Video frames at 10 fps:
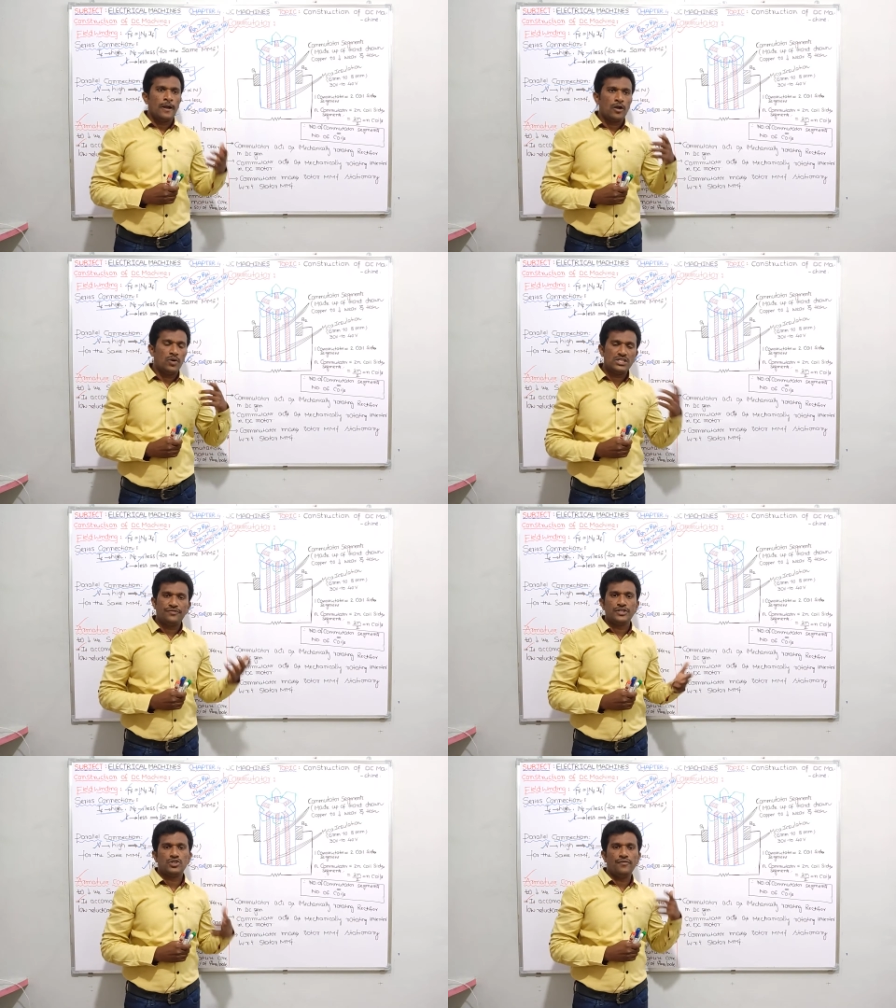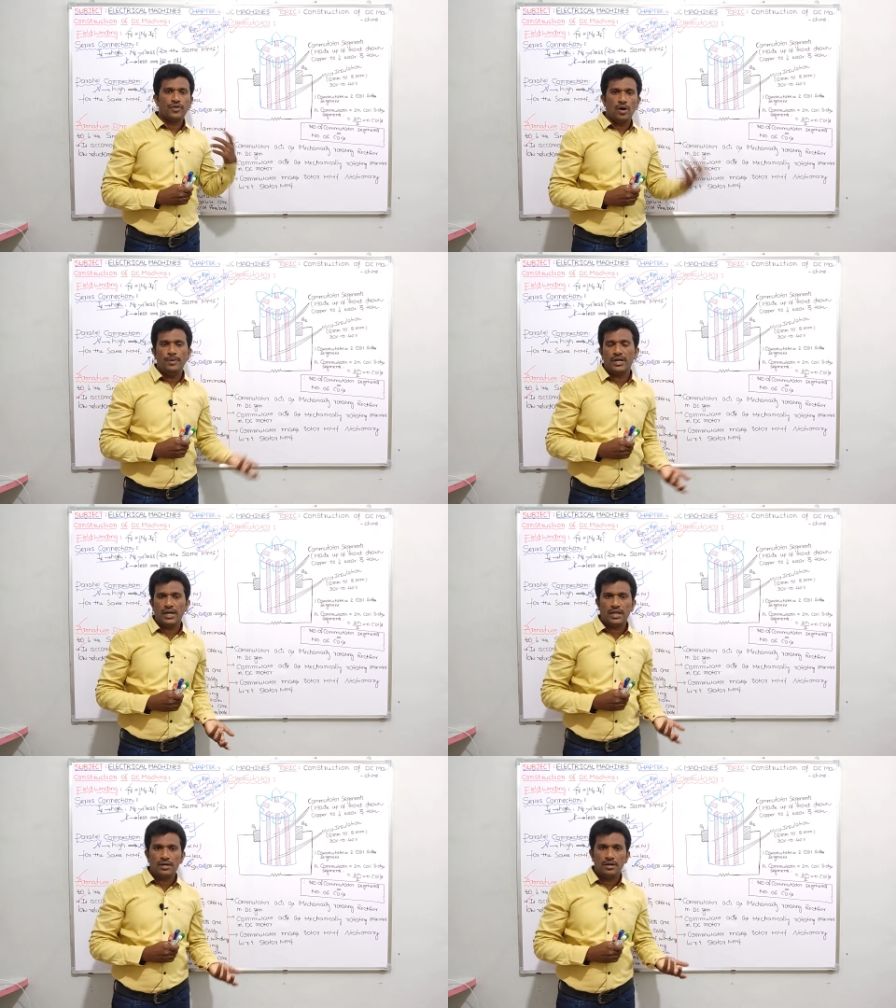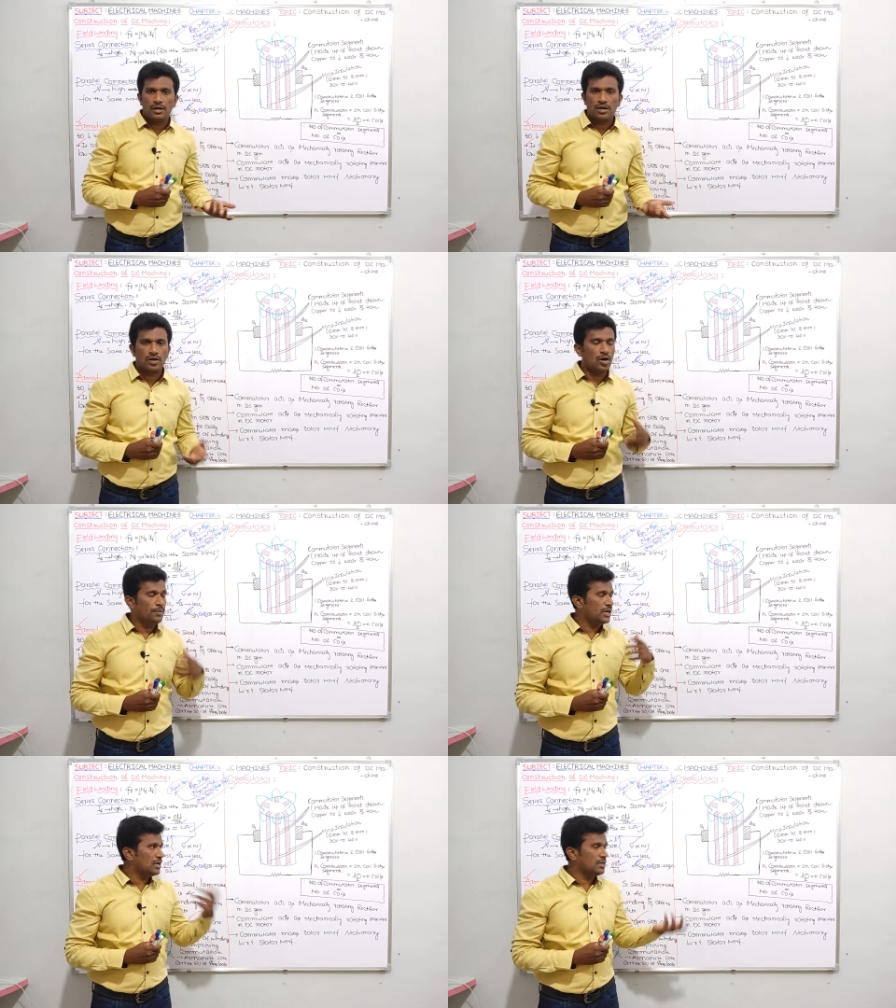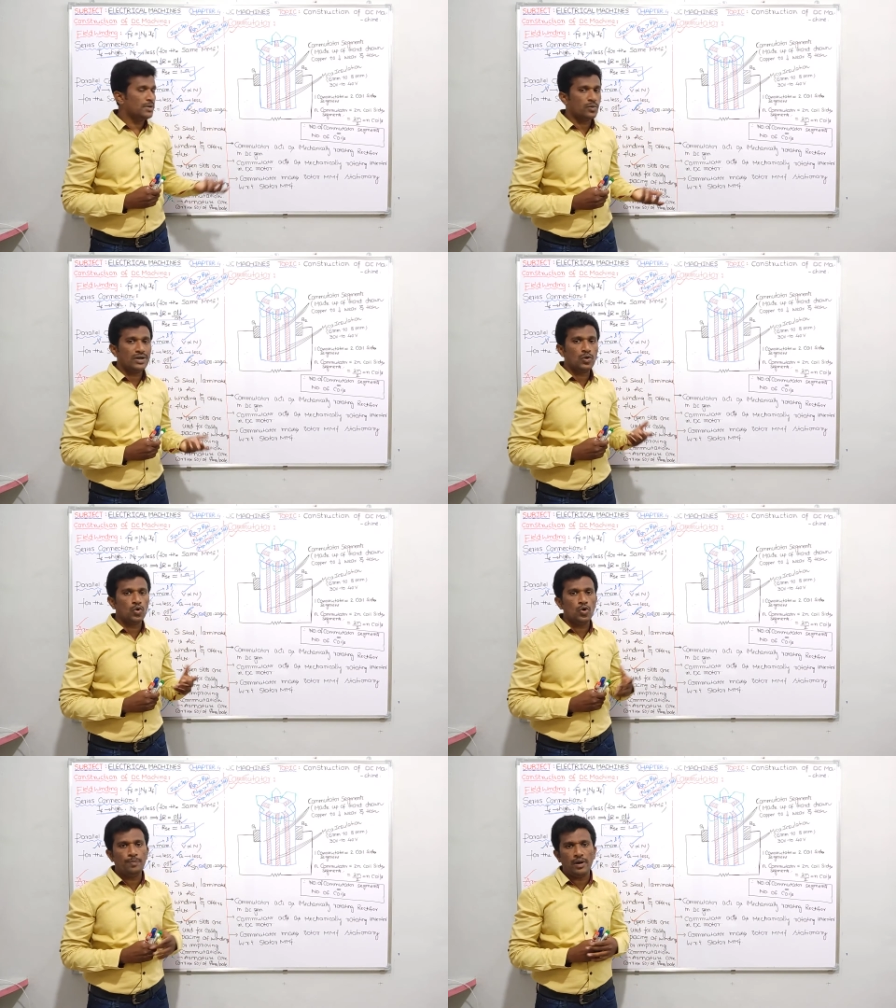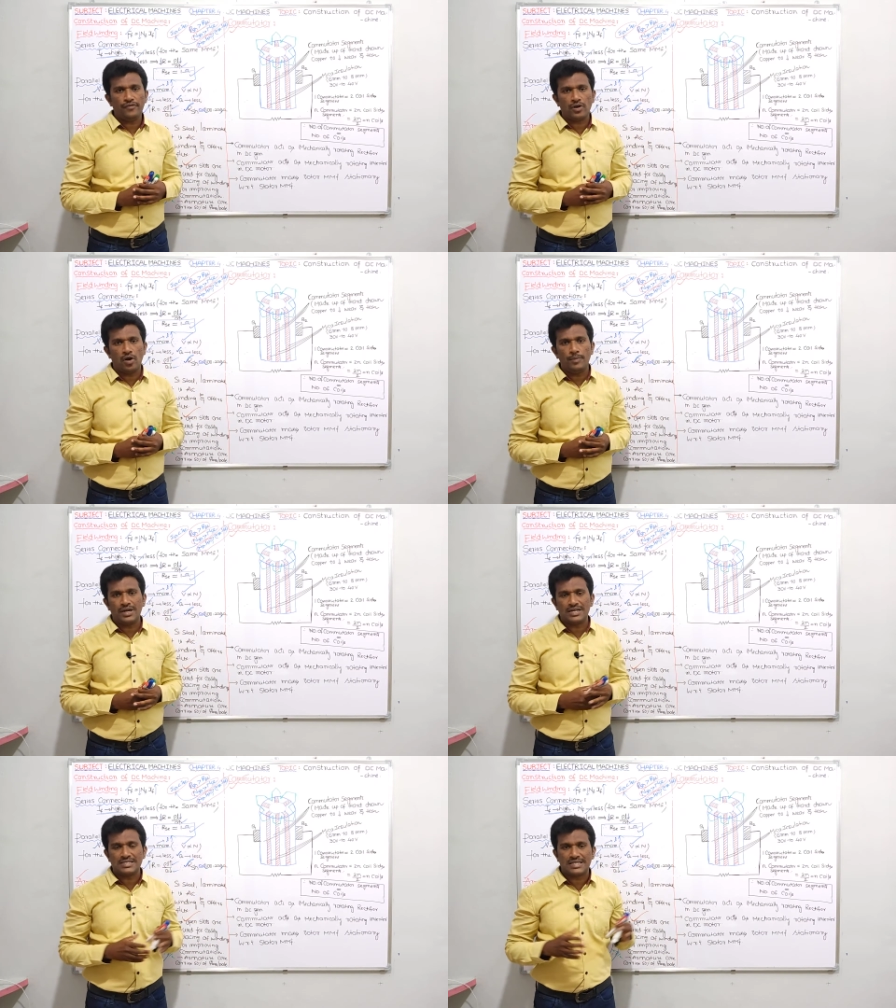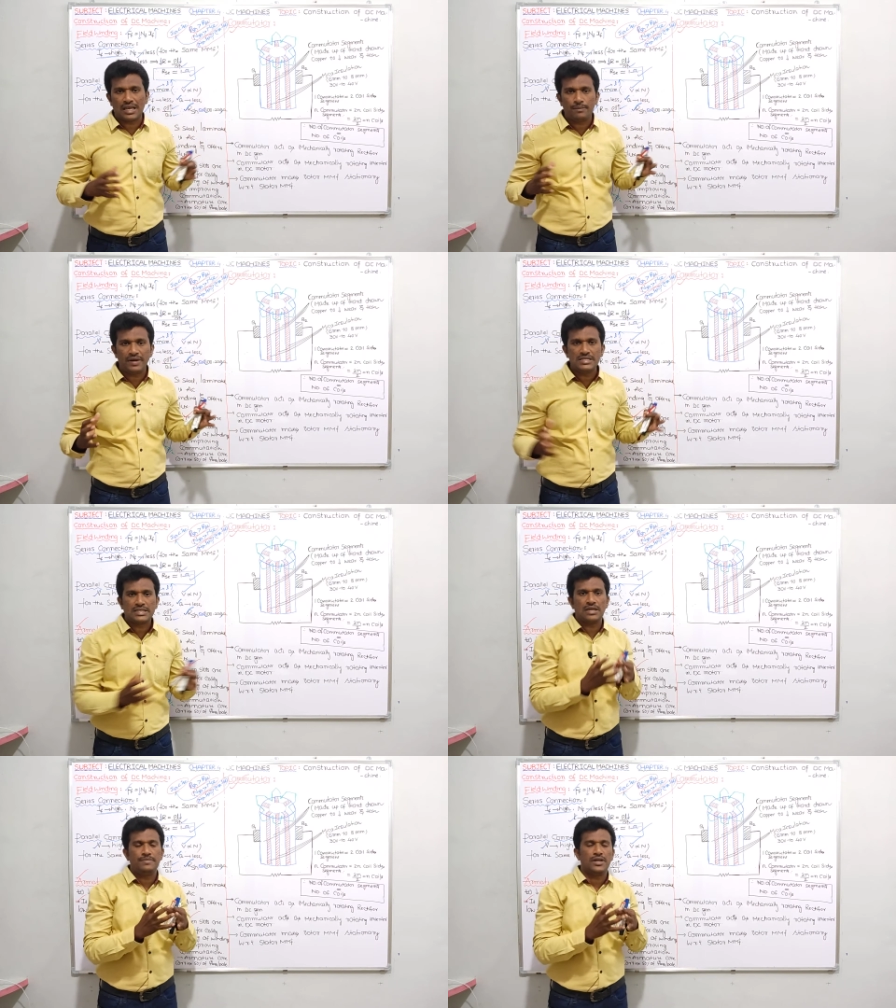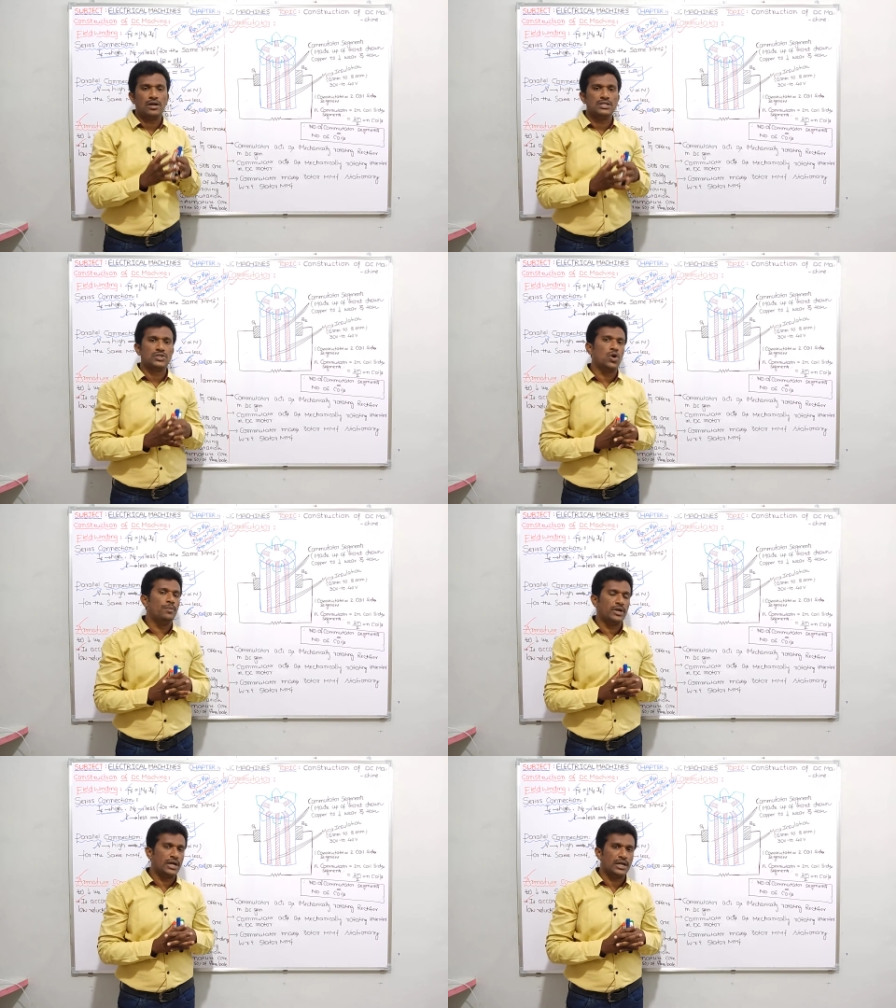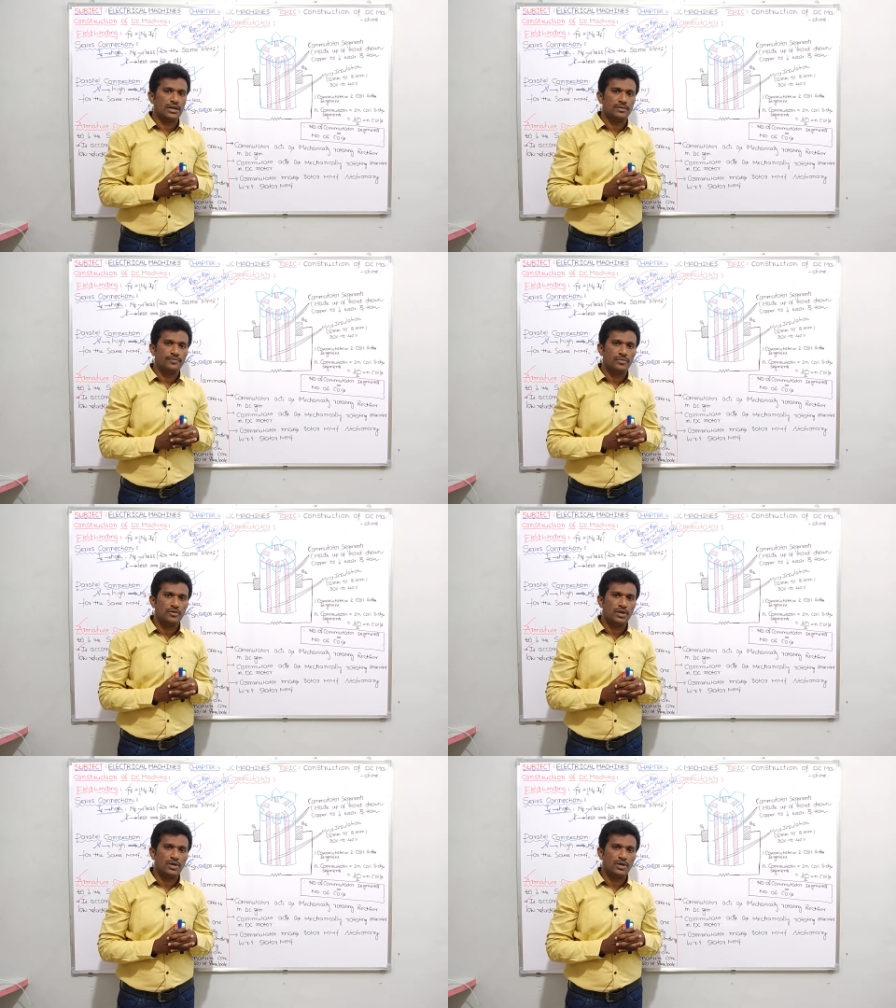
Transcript: what is the function of commutator. Commutator, nothing but what group of commutator segments can be called as commutator.